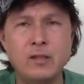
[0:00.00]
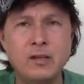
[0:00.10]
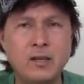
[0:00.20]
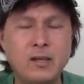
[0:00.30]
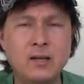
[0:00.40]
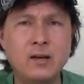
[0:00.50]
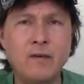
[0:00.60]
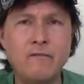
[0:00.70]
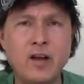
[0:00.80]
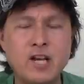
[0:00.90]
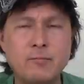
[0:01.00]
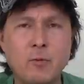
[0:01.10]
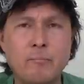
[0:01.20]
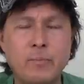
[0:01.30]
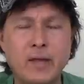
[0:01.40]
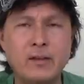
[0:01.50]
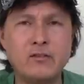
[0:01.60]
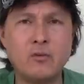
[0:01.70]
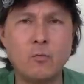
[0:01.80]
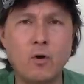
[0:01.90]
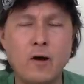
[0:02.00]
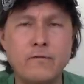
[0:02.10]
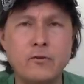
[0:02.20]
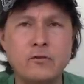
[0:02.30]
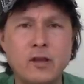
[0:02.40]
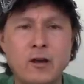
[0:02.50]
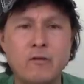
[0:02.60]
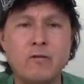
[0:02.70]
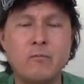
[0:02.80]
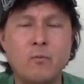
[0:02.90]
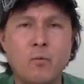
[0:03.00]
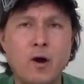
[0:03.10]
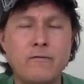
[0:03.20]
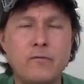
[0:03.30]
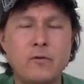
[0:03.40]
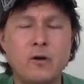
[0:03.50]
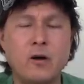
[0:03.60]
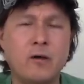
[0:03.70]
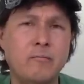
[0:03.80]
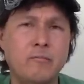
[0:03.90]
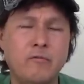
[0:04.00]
to eat a vegetable-based raw foods diet or even raw uh,